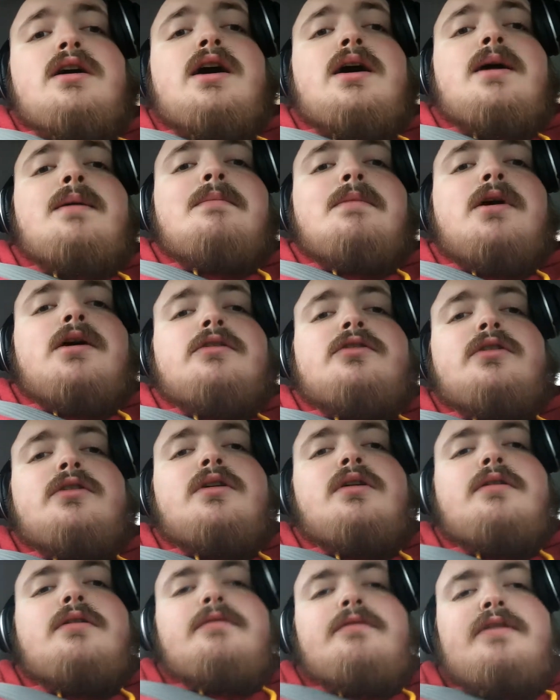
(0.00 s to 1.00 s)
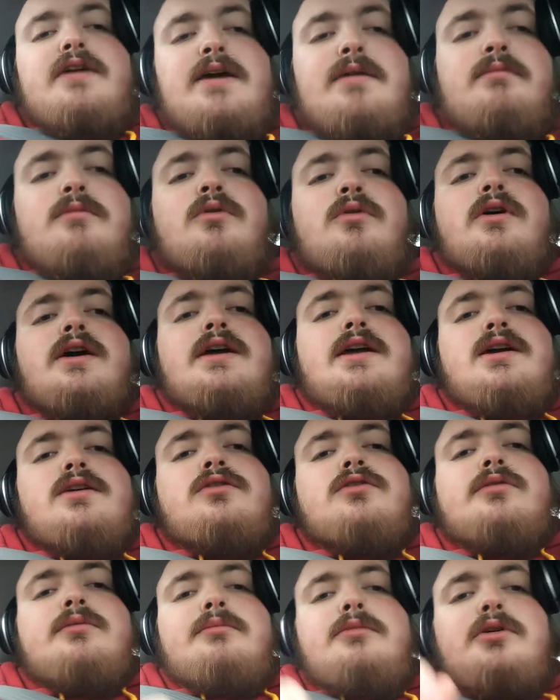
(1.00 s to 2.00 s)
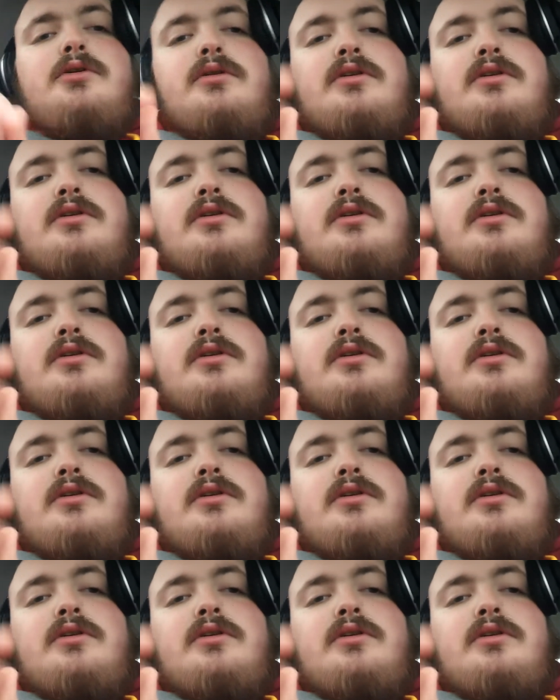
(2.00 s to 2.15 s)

I'm about to go to Vapeway, get some